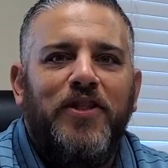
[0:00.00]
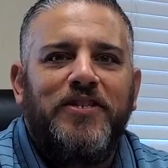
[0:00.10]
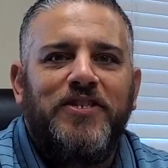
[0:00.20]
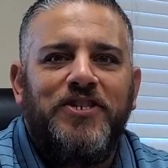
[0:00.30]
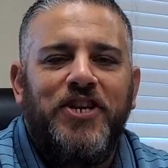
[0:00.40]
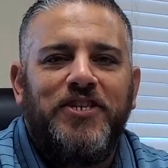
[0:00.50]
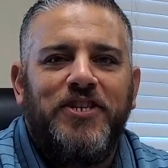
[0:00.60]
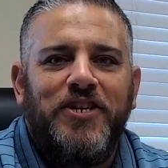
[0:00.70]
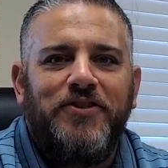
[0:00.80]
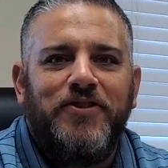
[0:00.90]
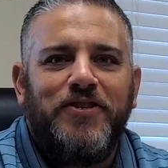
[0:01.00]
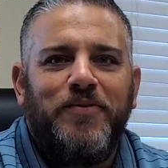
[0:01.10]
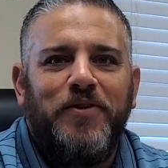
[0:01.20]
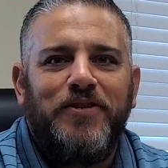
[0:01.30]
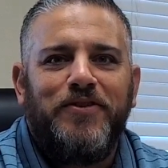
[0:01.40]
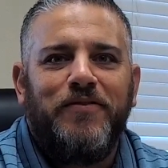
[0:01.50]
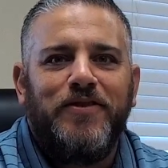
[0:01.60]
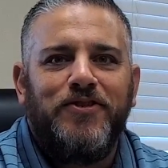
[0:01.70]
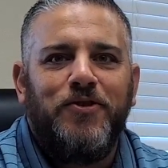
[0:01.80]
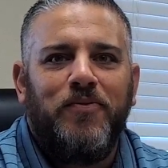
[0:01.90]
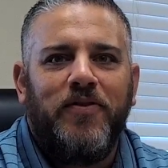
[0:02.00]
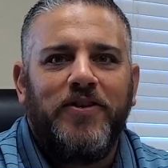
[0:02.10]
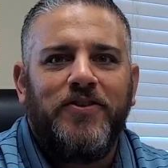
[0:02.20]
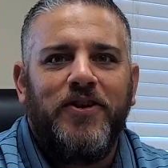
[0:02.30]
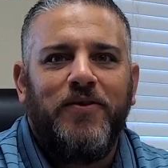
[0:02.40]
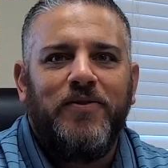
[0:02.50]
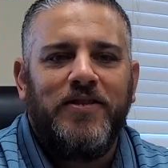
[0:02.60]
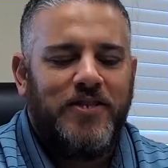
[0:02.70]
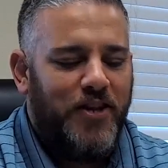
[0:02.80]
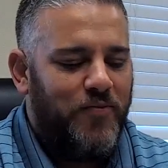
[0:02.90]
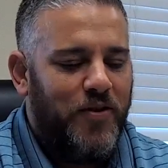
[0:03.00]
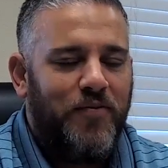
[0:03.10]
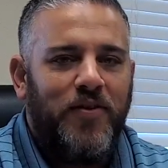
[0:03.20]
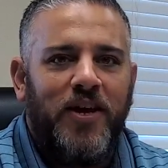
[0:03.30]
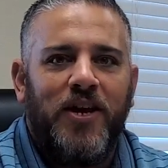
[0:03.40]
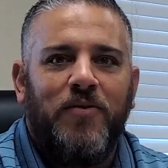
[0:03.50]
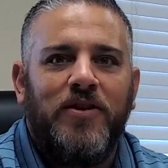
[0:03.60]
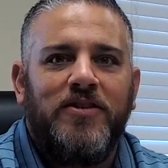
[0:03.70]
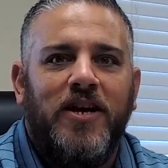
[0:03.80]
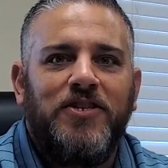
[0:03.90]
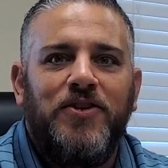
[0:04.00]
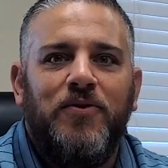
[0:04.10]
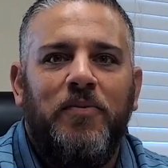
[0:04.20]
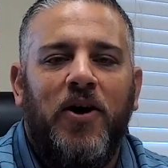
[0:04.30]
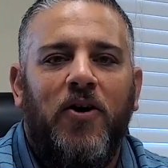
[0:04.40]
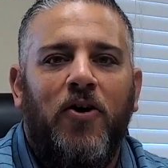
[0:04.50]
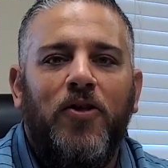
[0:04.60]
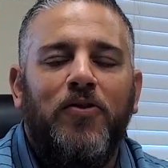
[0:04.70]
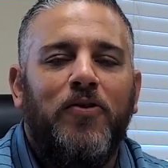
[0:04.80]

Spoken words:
This is Jason Hendricks, Community Services Supervisor here with the City of Menifee, and I want to talk to you about all of the